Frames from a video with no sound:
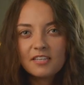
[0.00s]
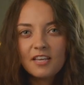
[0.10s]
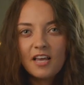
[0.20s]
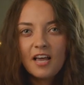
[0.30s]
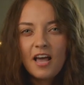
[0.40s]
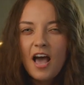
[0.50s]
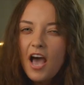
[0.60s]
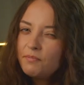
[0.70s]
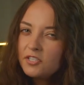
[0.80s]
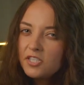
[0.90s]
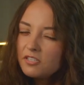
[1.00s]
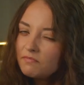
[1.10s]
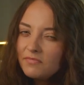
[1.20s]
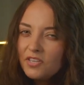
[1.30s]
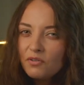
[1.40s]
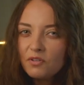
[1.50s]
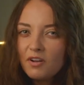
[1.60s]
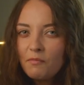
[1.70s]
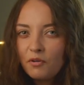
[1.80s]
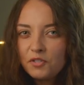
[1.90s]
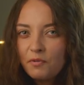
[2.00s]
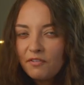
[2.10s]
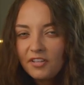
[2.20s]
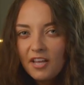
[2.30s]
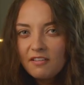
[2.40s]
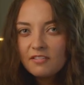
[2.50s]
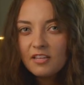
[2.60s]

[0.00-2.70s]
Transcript: And that's not quite what we want,